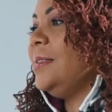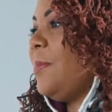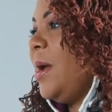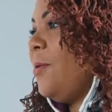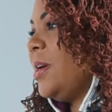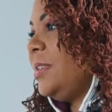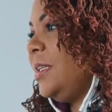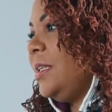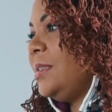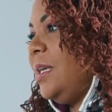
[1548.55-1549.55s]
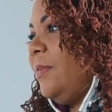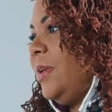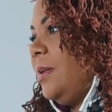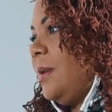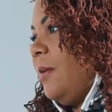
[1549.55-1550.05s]
So my question is,
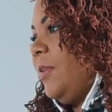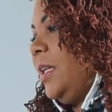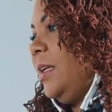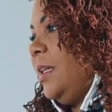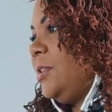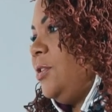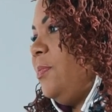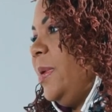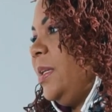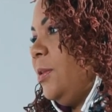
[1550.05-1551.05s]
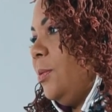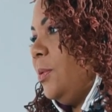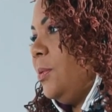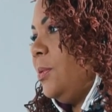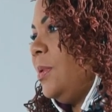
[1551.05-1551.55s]
given everything that you've been
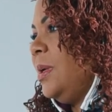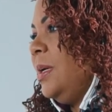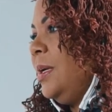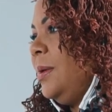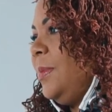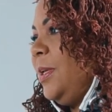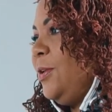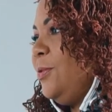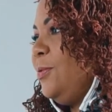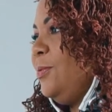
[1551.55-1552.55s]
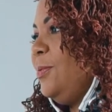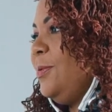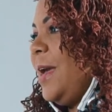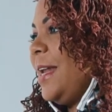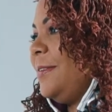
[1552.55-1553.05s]
through, I mean, you
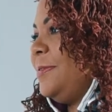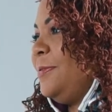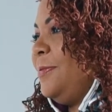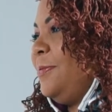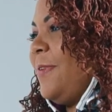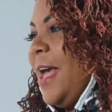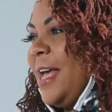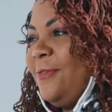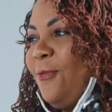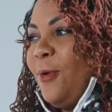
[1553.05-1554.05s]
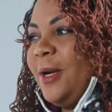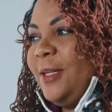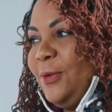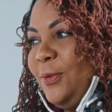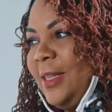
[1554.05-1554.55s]
you kind of fast
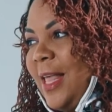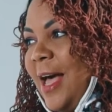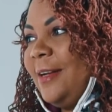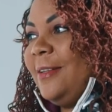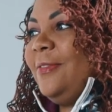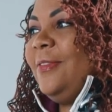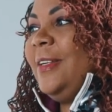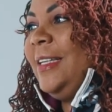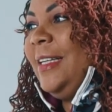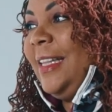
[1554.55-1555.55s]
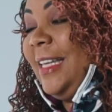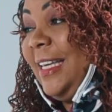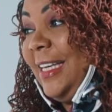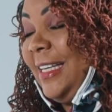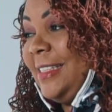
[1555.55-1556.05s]
forwarded through a lot of
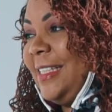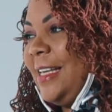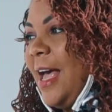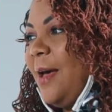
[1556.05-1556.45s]
things.